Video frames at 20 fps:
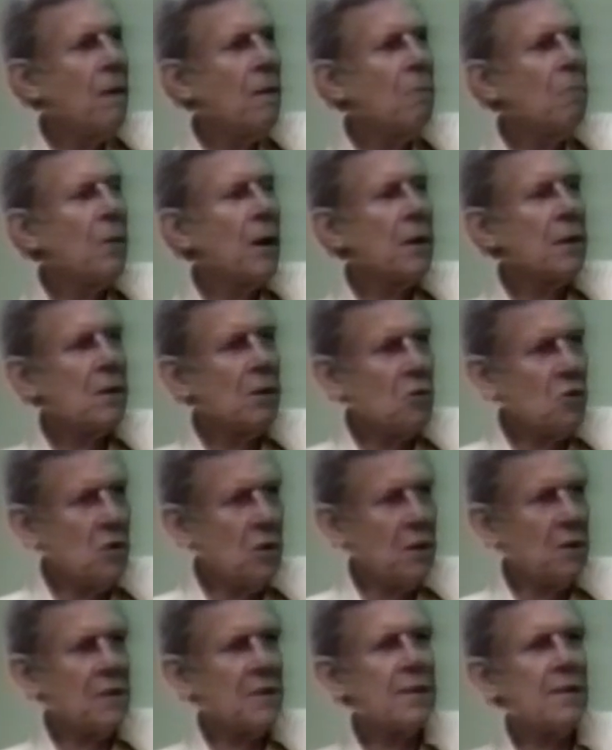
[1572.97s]
mica
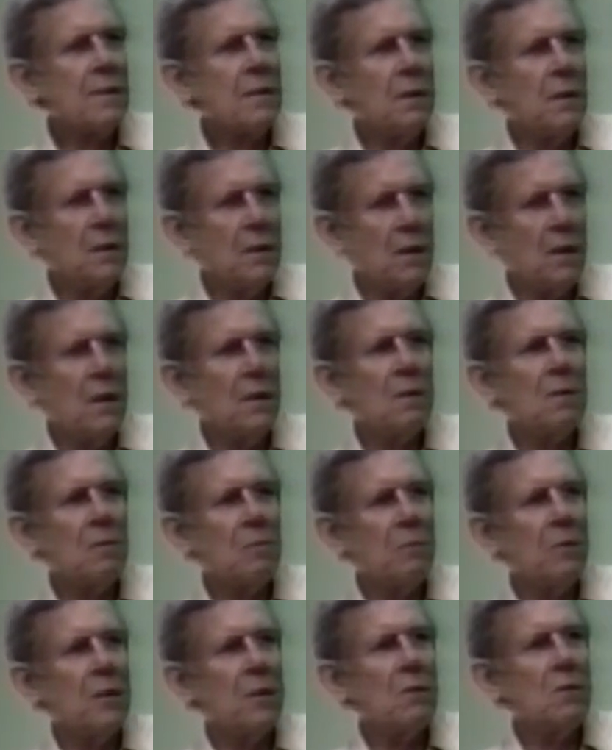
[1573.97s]
schist, out
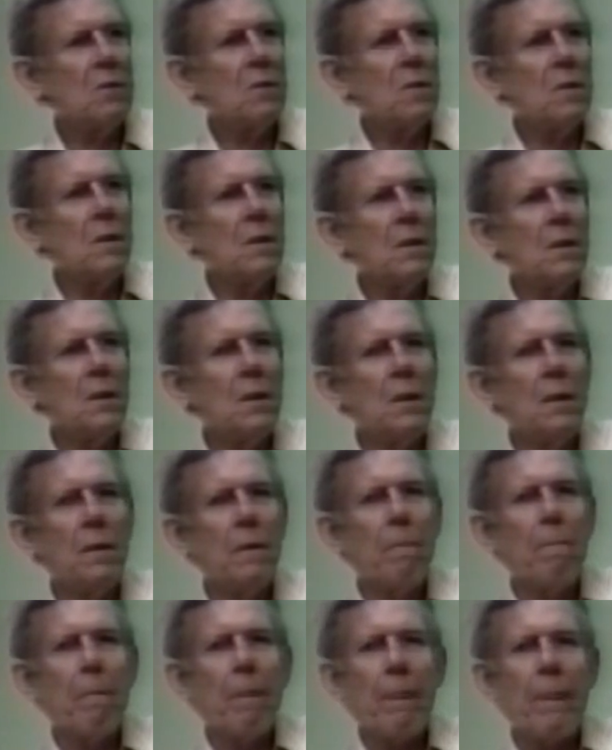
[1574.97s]
of which
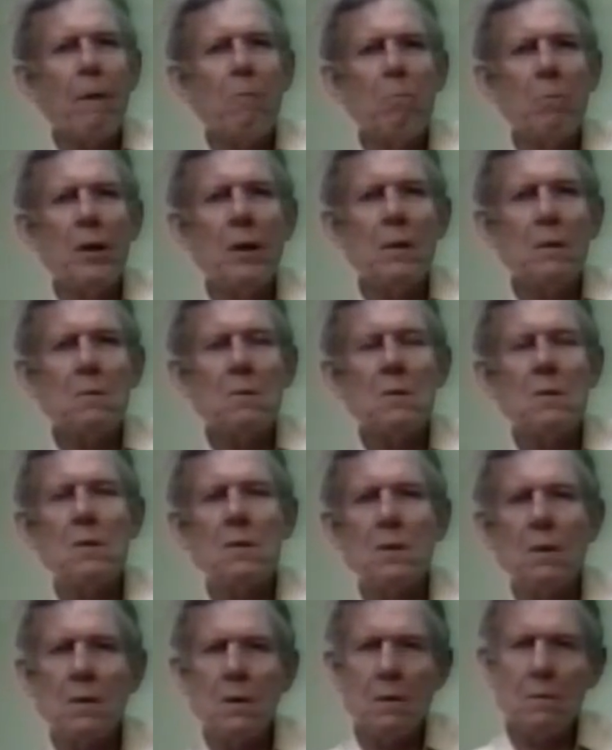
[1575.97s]
the
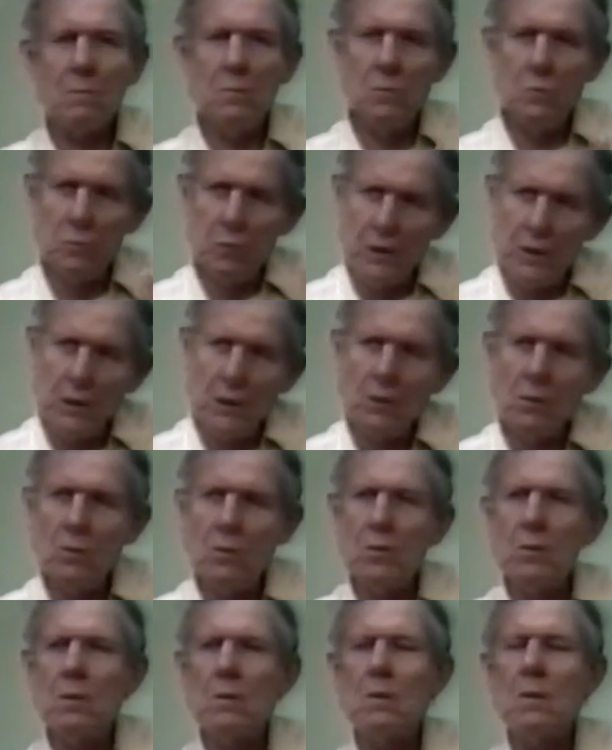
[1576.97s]
Bronx
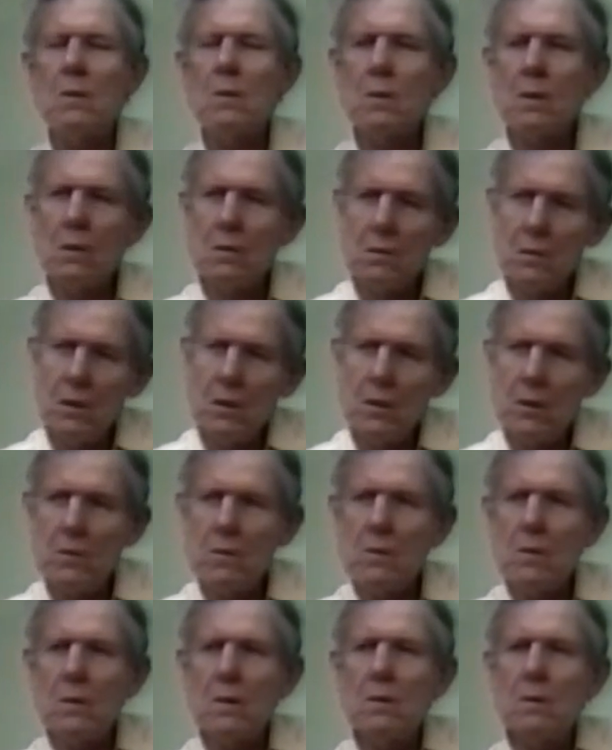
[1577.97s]
Ridge along the
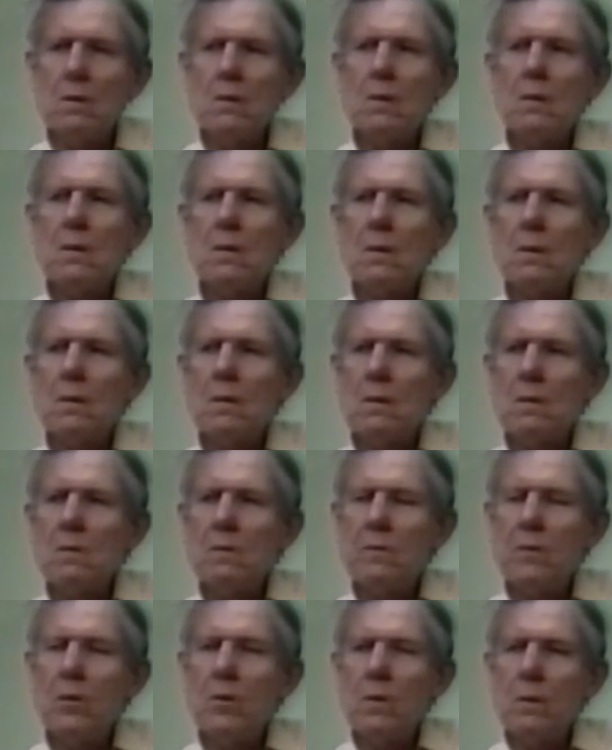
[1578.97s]
Hudson
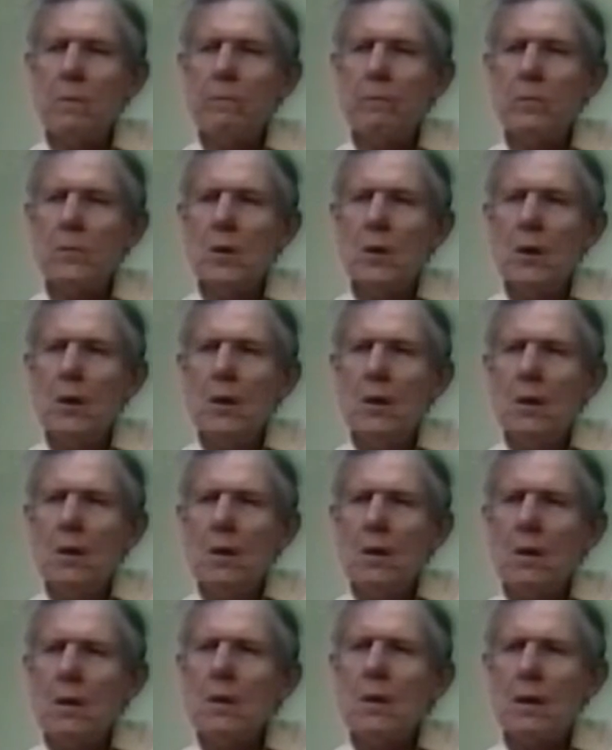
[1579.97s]
is formed.
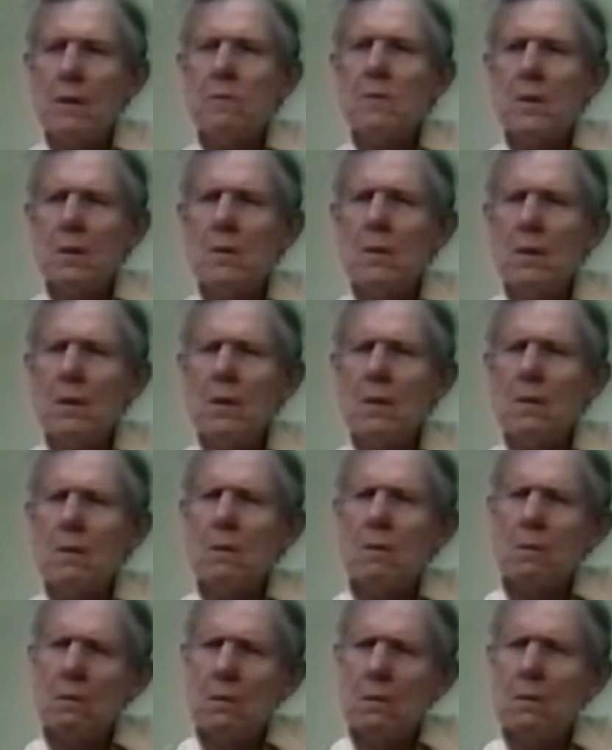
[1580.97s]
And I have to think,
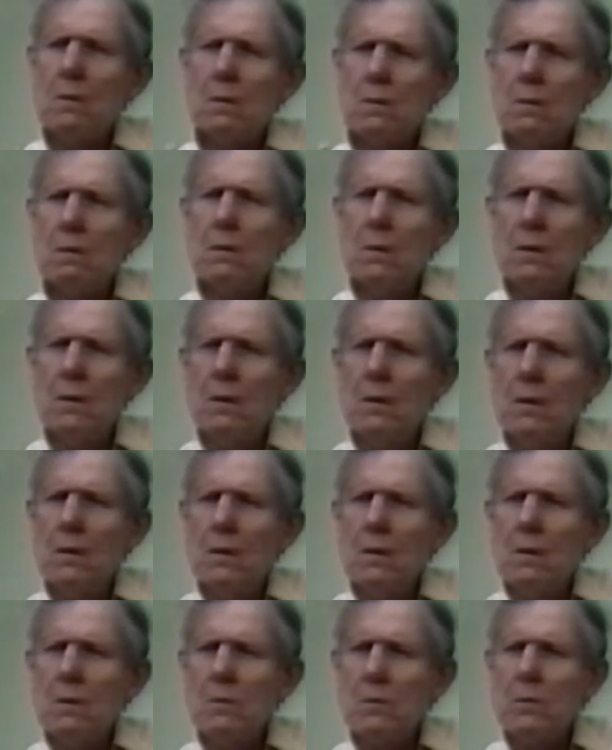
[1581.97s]

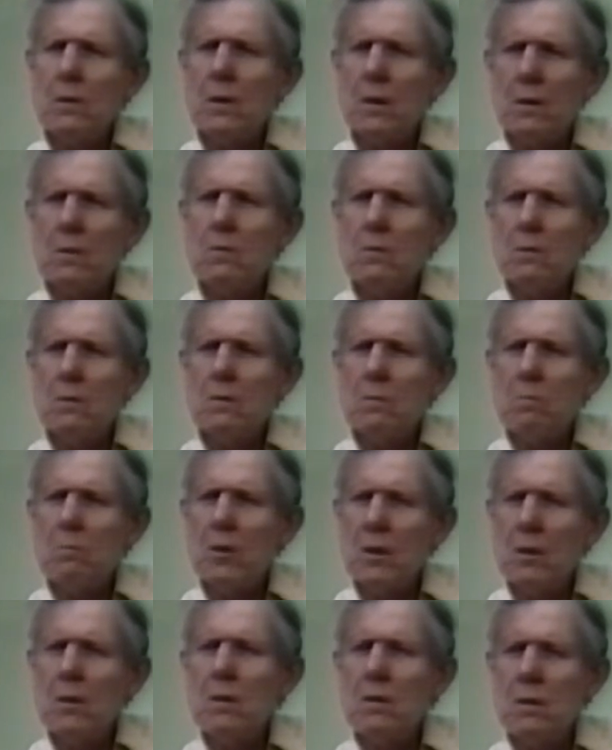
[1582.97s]
300
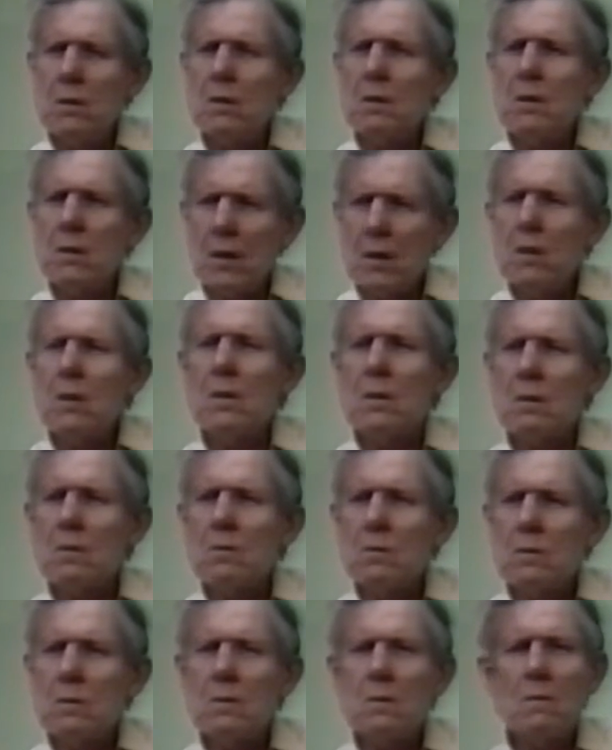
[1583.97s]
million
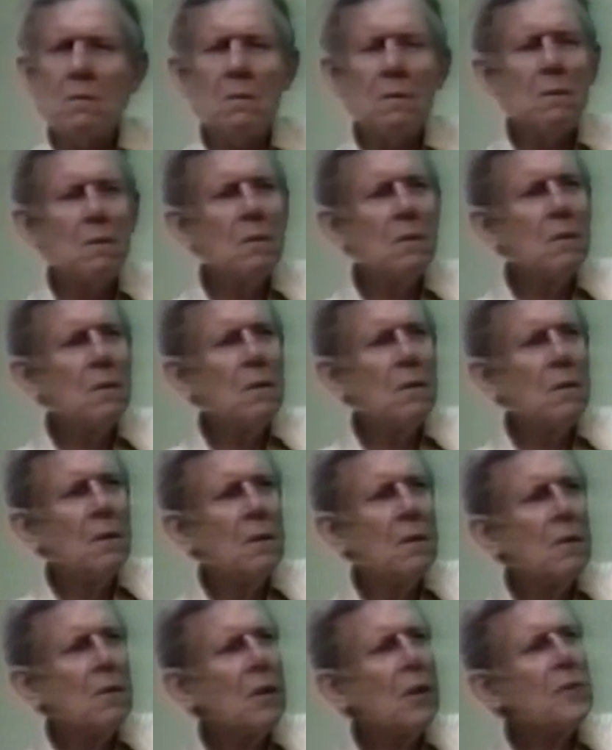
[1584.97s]
years.
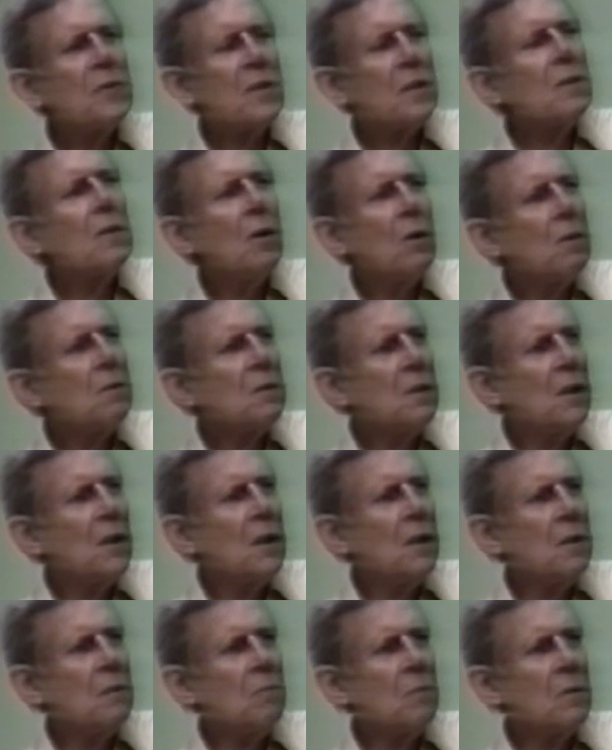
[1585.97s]
That's a long
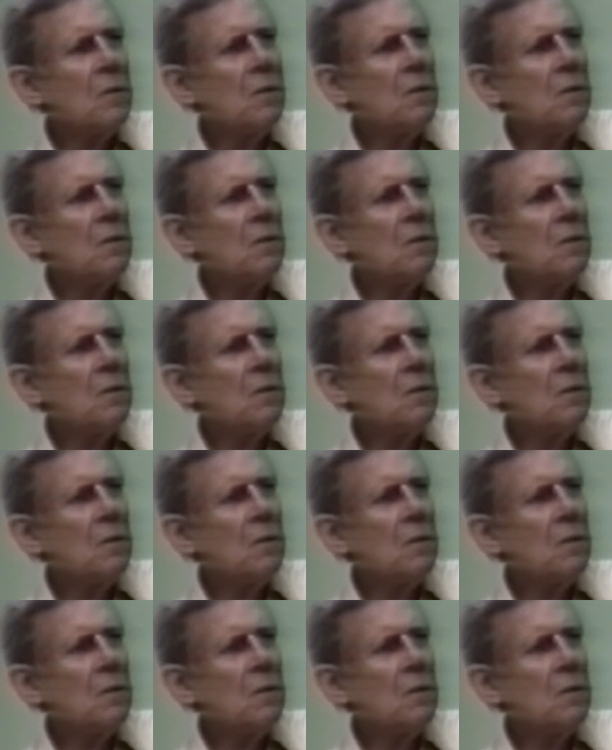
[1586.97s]
time.